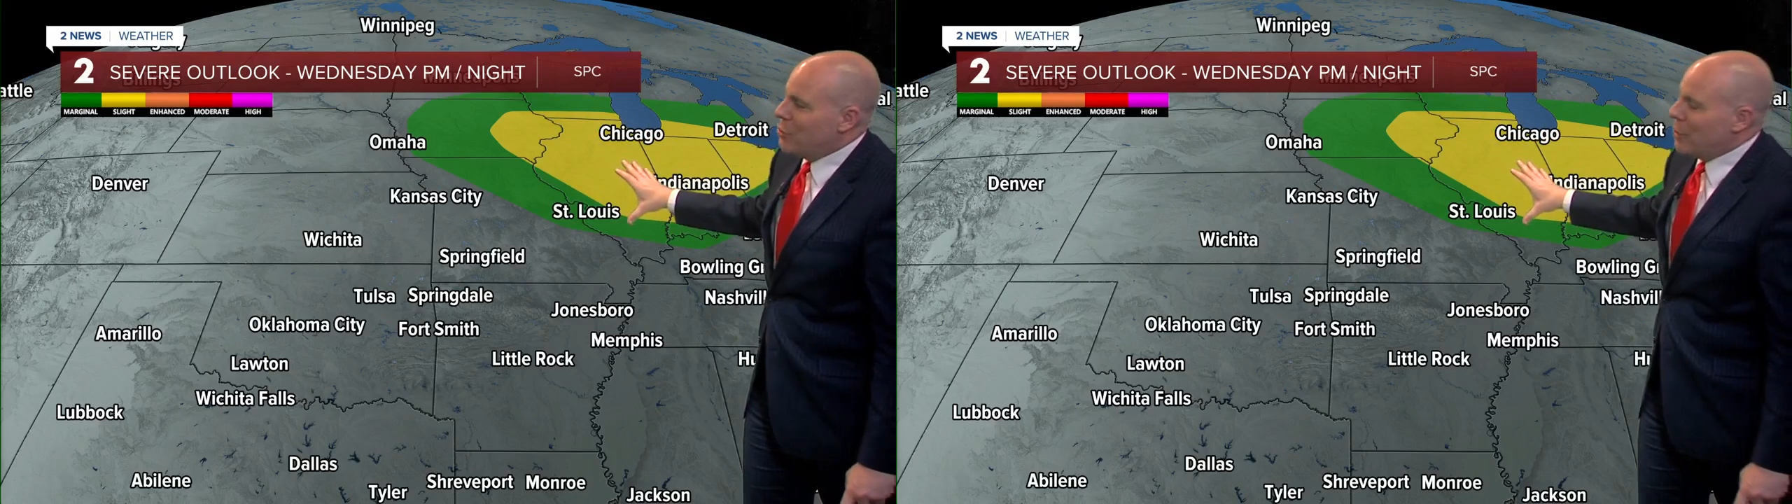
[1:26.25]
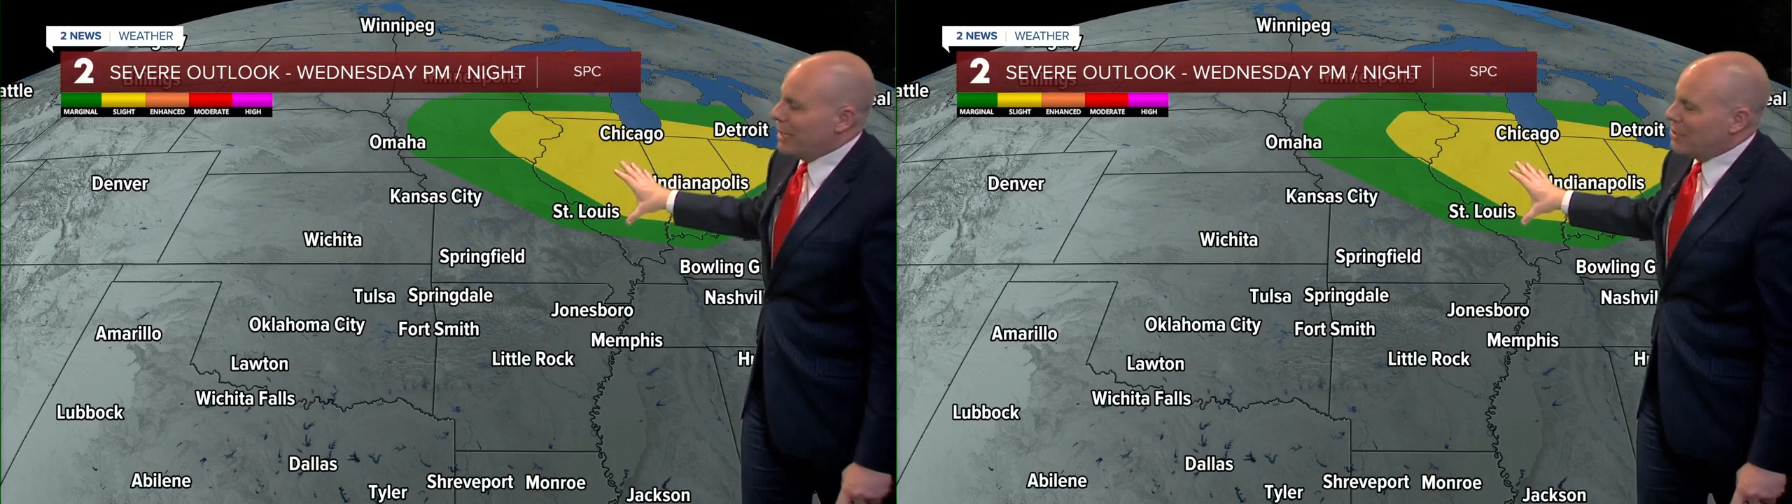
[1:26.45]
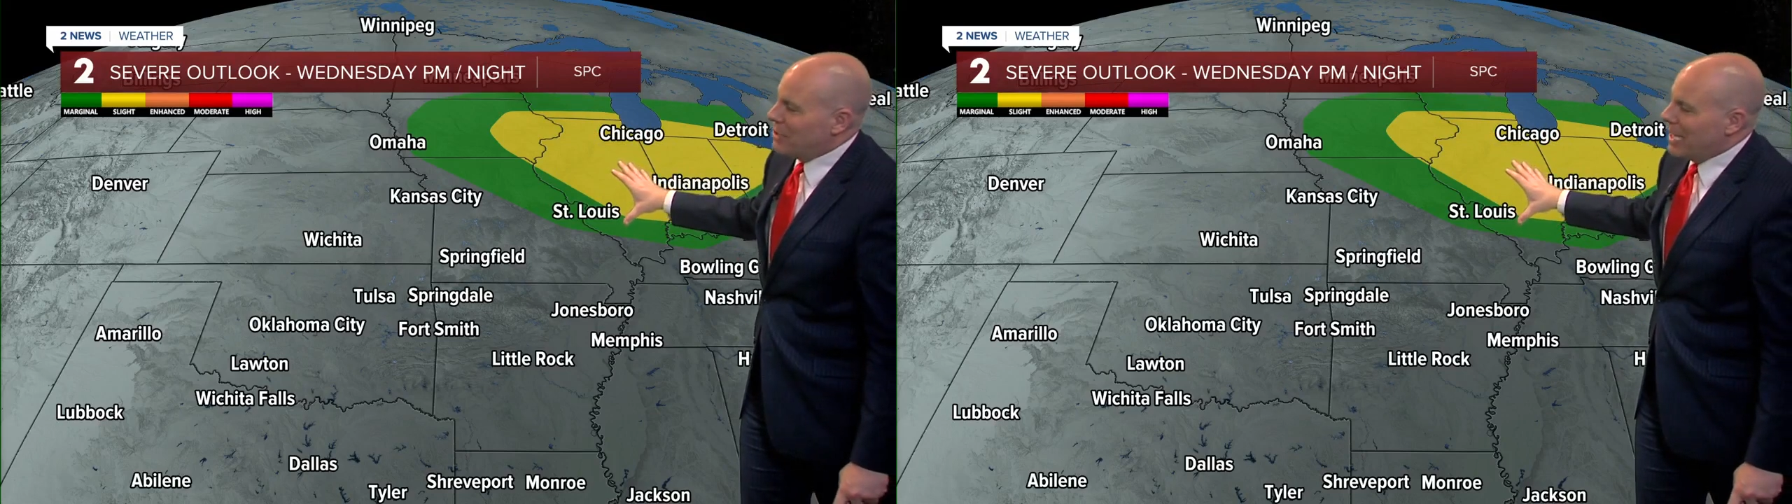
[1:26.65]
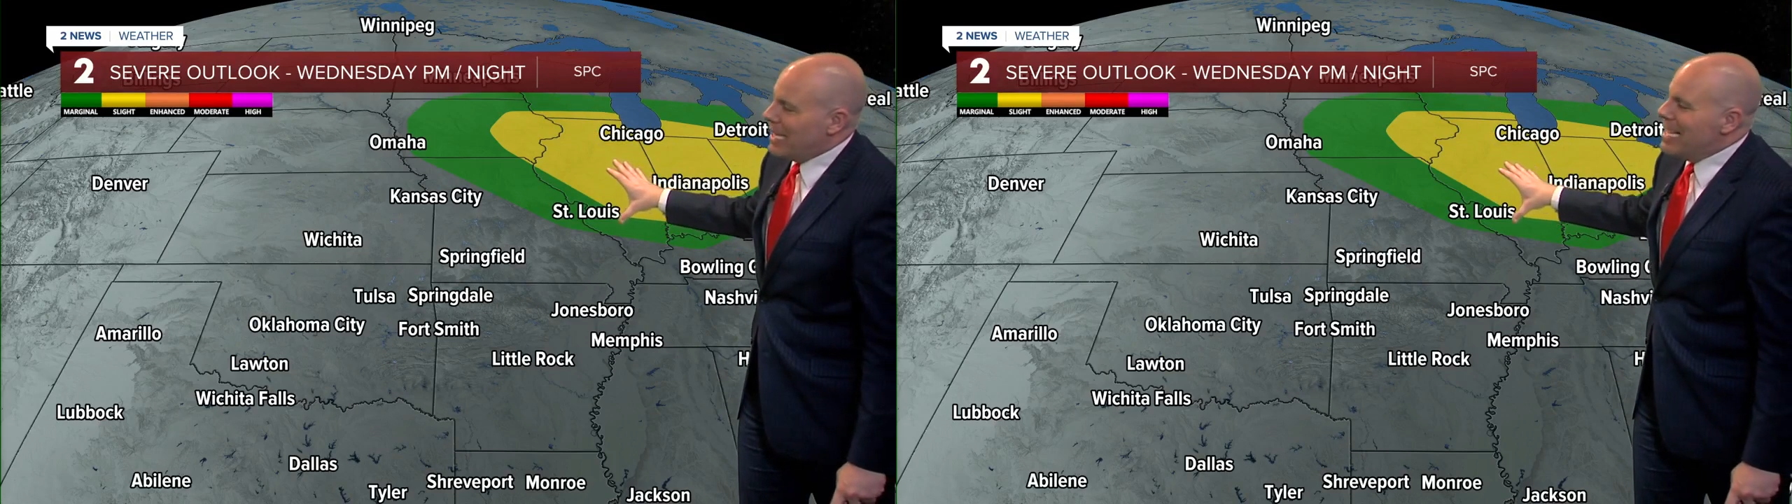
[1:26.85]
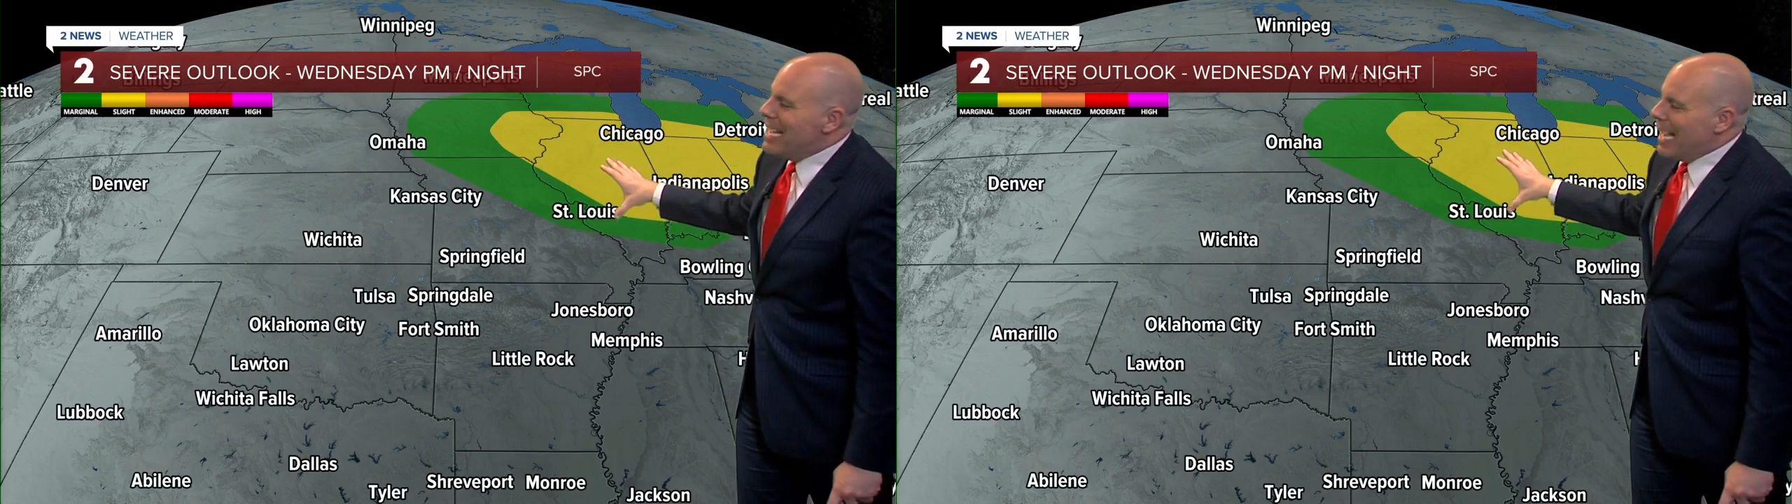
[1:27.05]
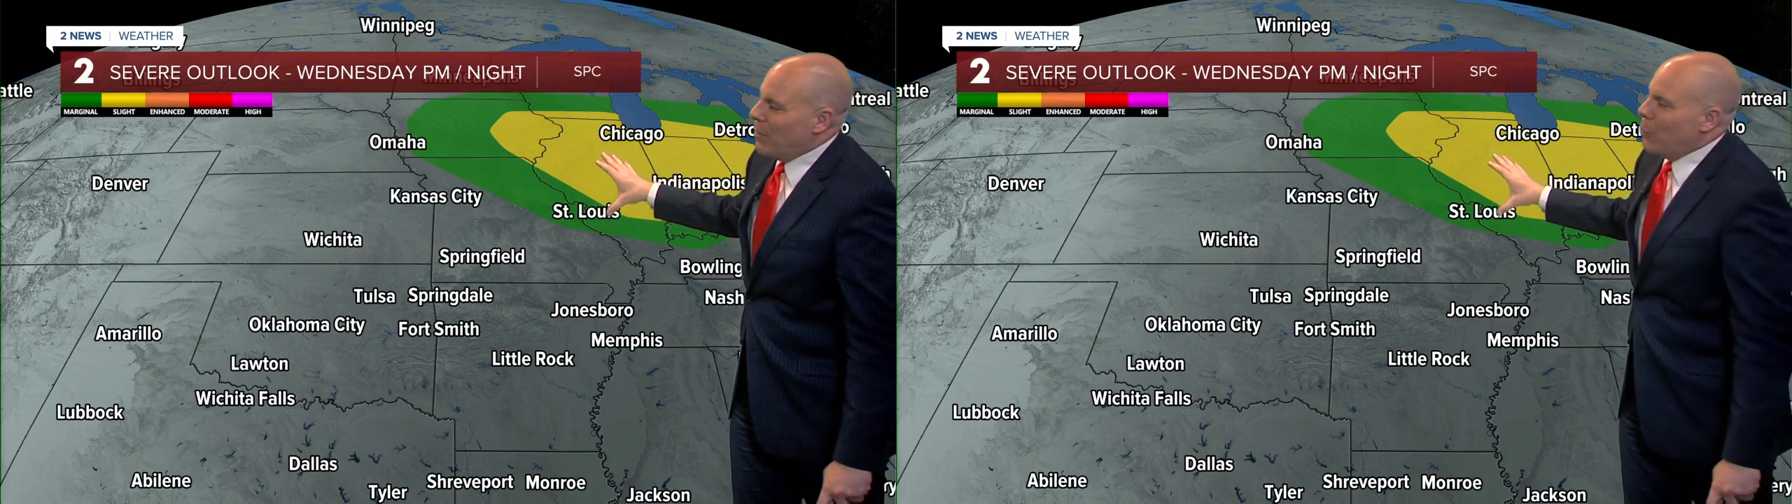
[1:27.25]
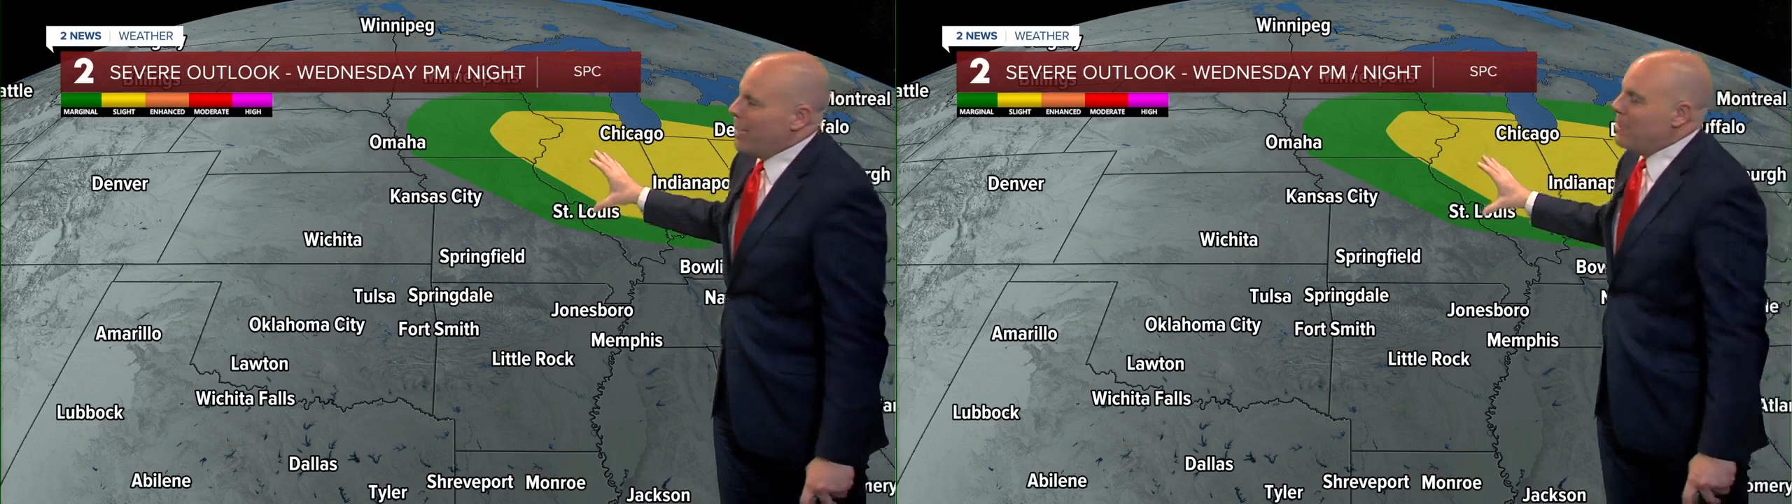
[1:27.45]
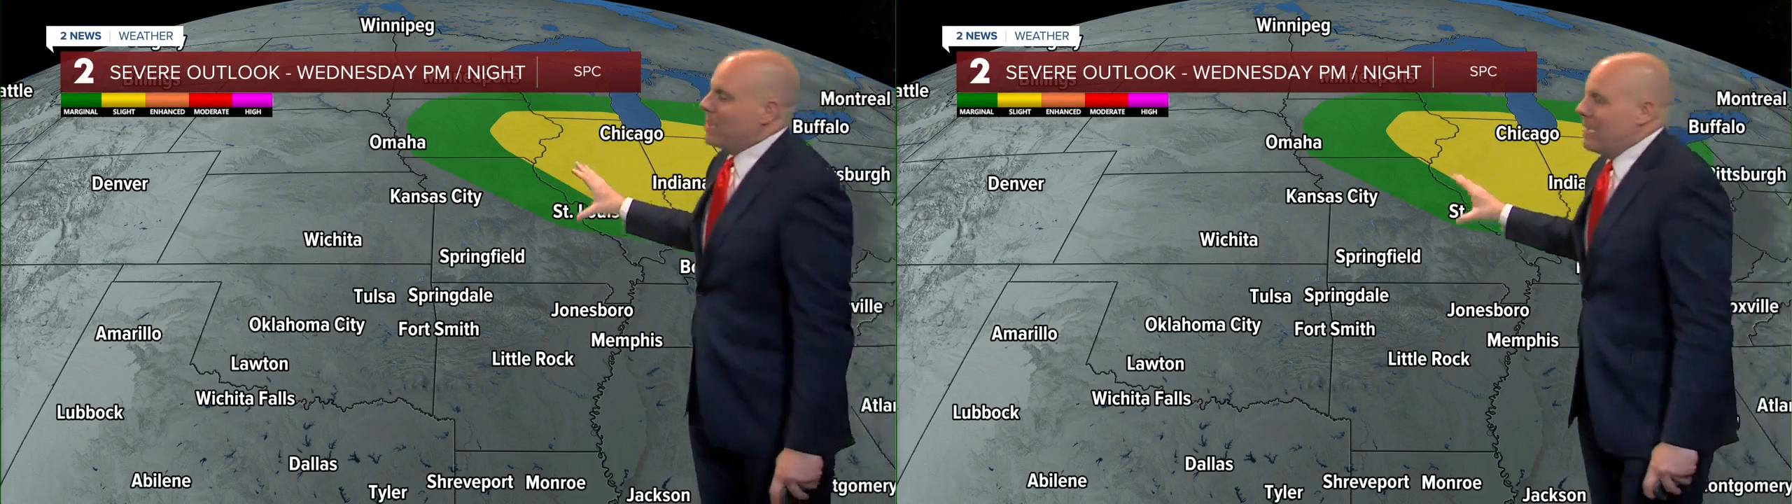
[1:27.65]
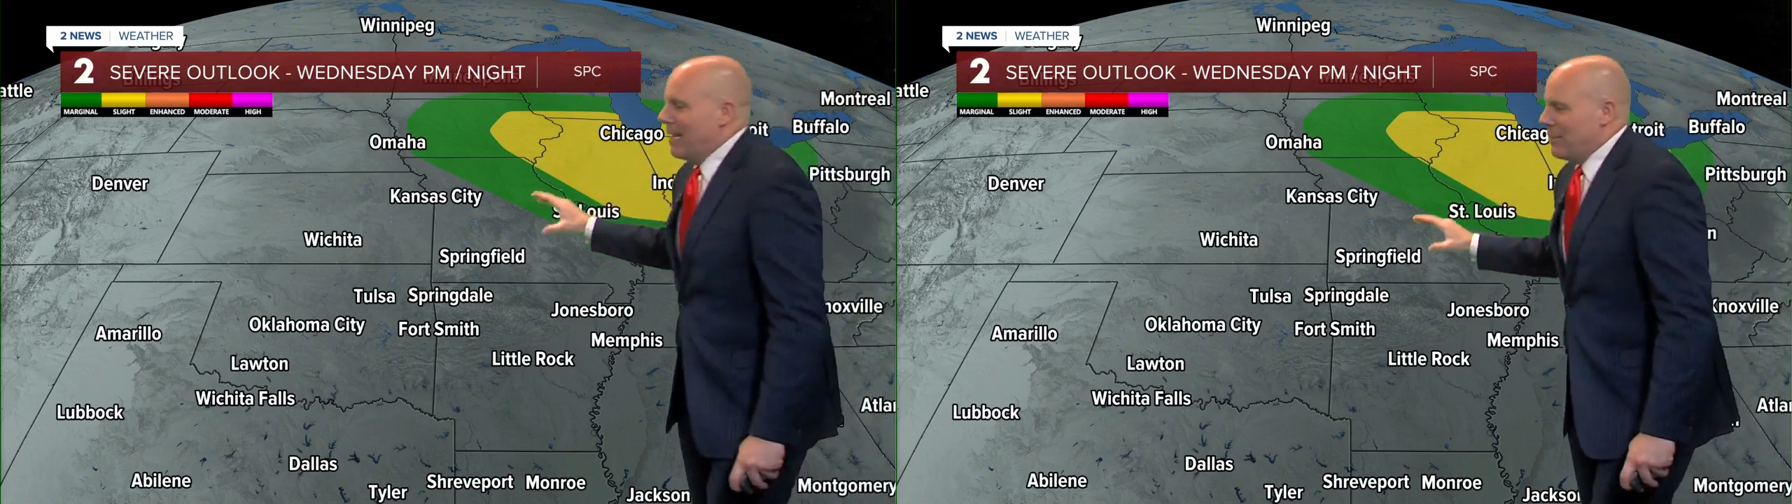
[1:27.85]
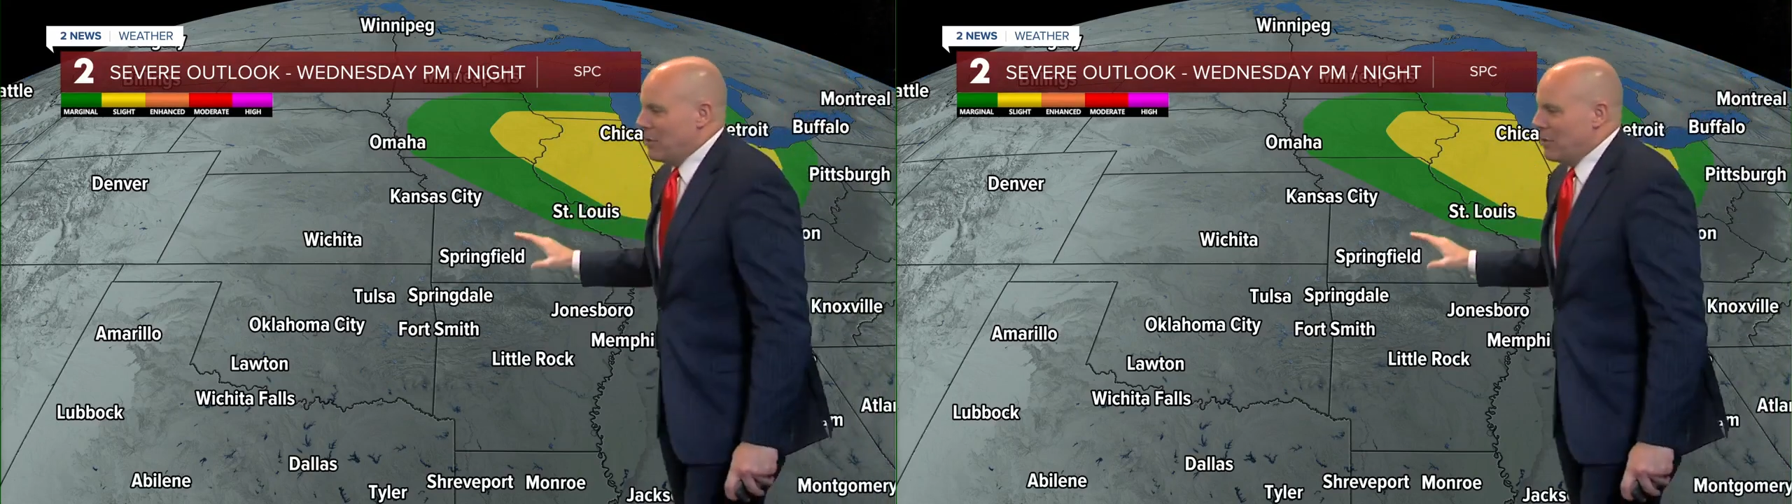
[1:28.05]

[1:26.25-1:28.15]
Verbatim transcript: Wednesday and Wednesday night.